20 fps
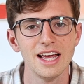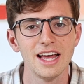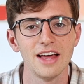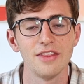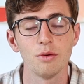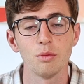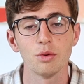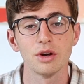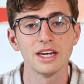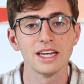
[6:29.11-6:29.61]

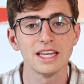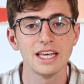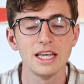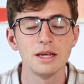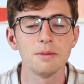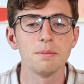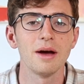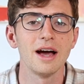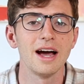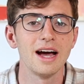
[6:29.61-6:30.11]
and that we're going to
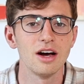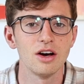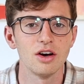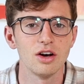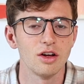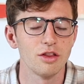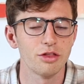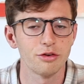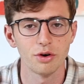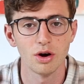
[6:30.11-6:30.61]
keep at
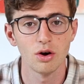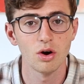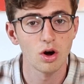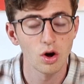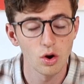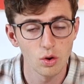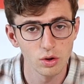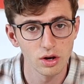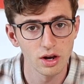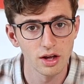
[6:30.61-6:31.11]
heart throughout our
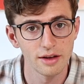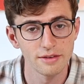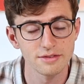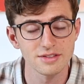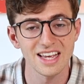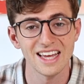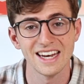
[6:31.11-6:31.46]
whole lives